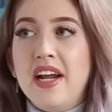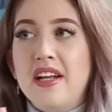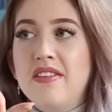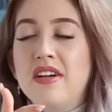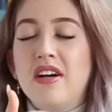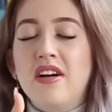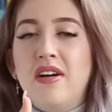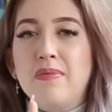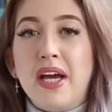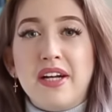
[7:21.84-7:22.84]
and
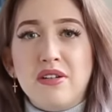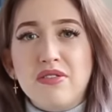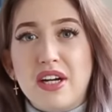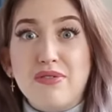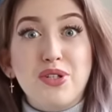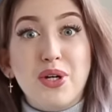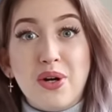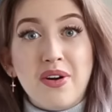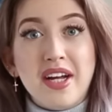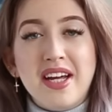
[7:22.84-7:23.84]
um, yeah, I don't have to
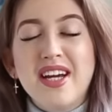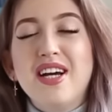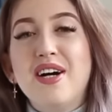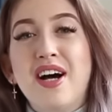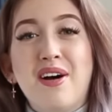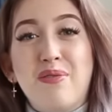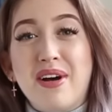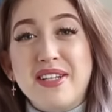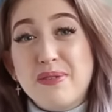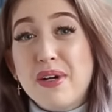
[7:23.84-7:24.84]
hurry uh,
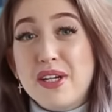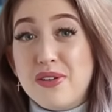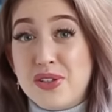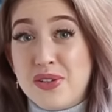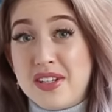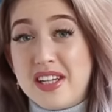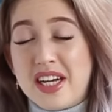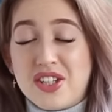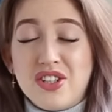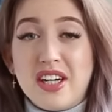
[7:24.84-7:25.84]
writing my notes during the
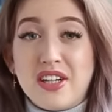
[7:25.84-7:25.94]
lecture.